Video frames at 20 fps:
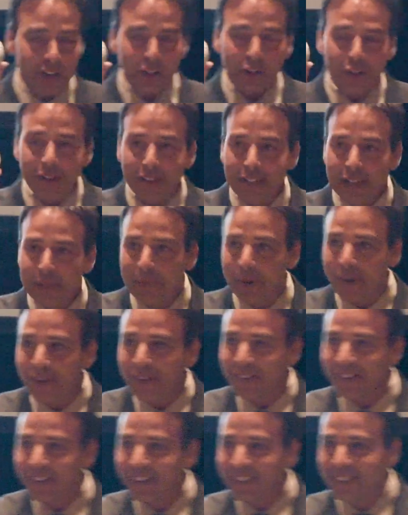stress
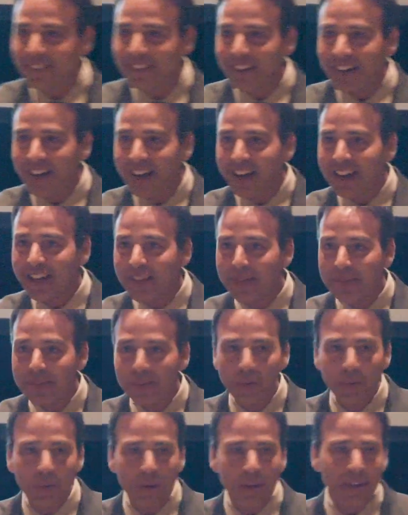ball is on the line. I'm
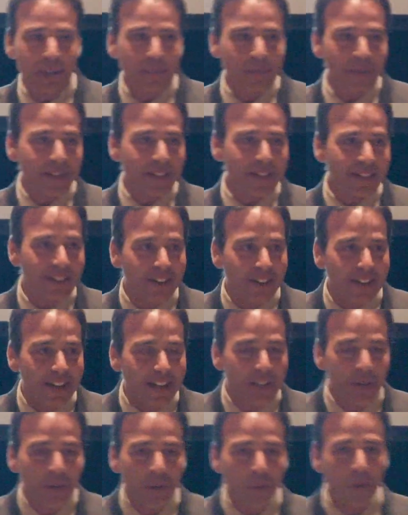going to work on my skill.
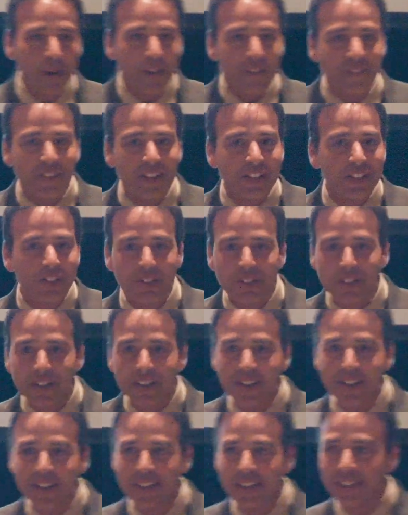Anyone want to venture
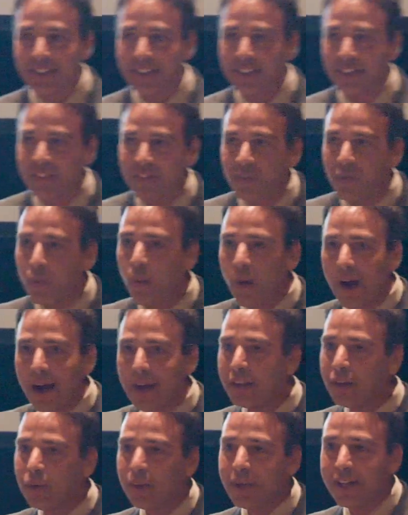out an answer?
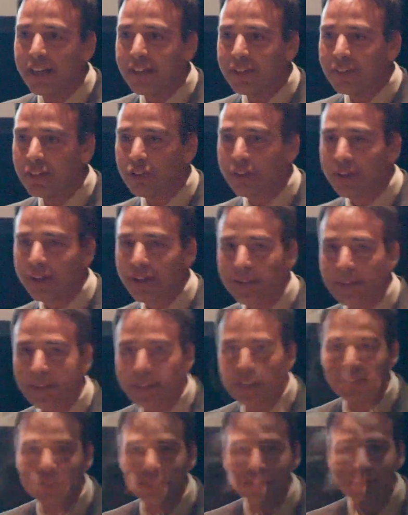Why do we have
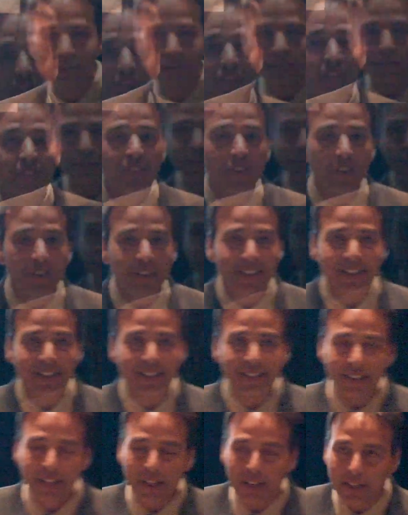stress? The first
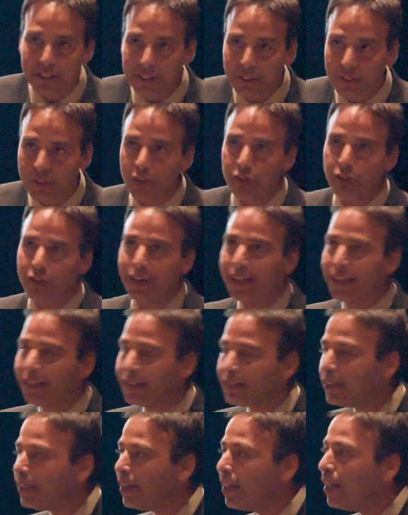thing to
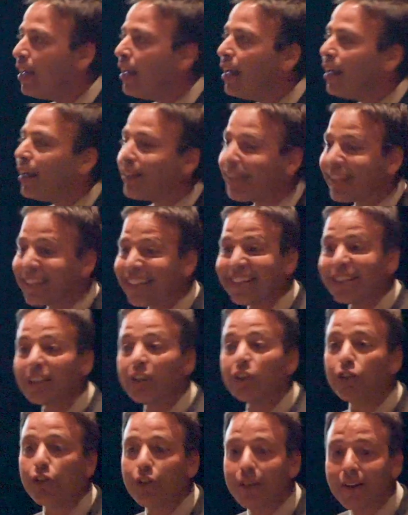understand is that
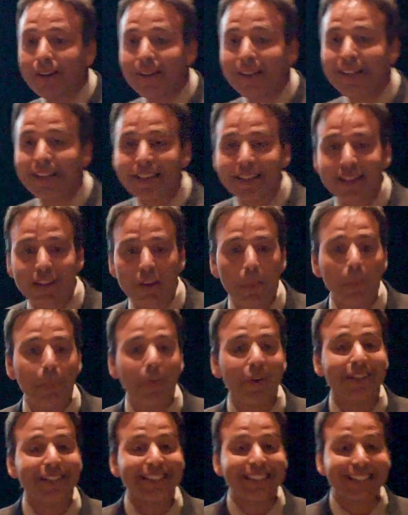stress is a
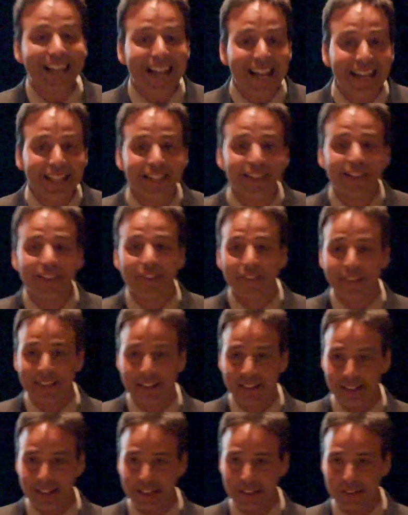protective
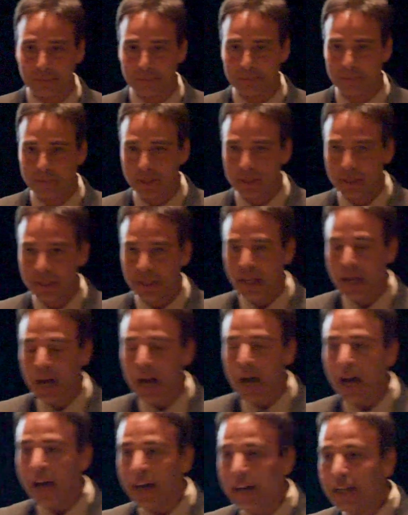system.
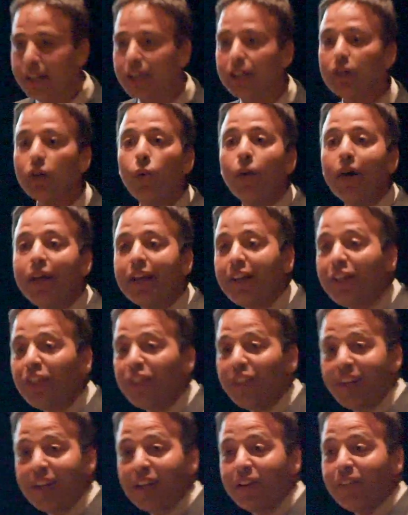A good way to
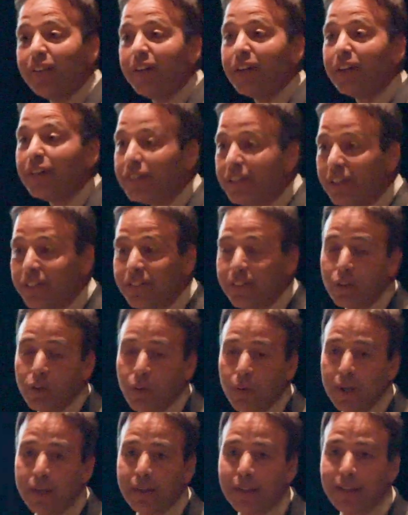think of it, or different
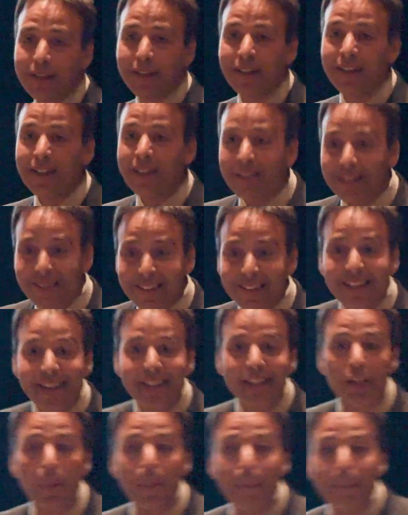ways, it's
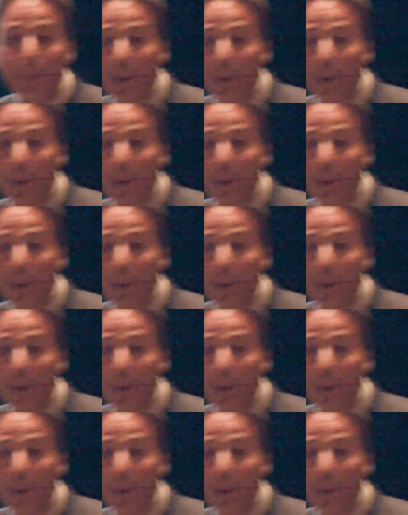like a